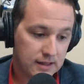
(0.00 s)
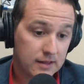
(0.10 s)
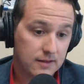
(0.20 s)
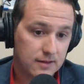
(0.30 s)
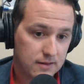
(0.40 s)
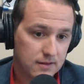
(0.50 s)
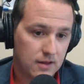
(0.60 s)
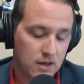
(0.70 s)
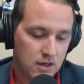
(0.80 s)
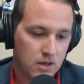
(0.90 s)
it's
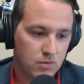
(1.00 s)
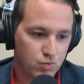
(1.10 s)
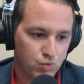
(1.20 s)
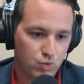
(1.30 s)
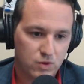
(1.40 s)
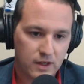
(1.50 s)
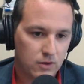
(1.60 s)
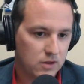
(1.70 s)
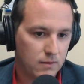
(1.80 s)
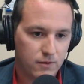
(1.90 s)

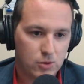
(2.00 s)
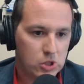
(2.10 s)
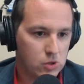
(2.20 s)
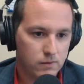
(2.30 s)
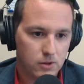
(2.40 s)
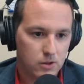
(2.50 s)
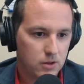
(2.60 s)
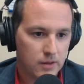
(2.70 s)
sales come from all over.